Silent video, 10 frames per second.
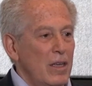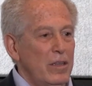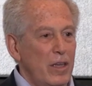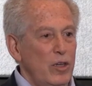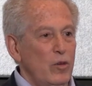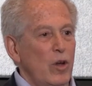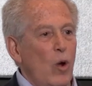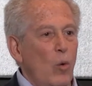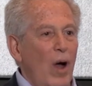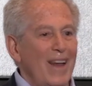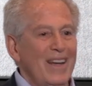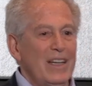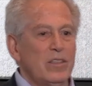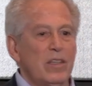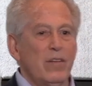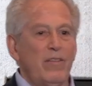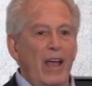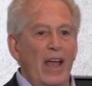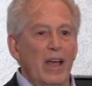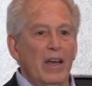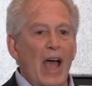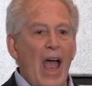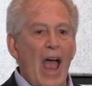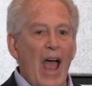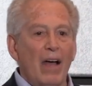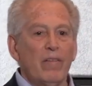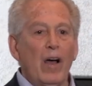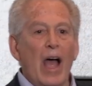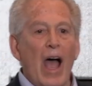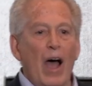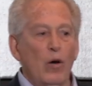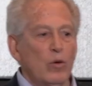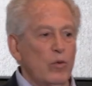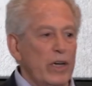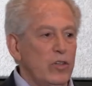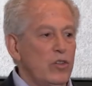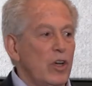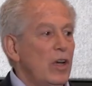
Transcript: the you-know-what hits the fan. Have outreach.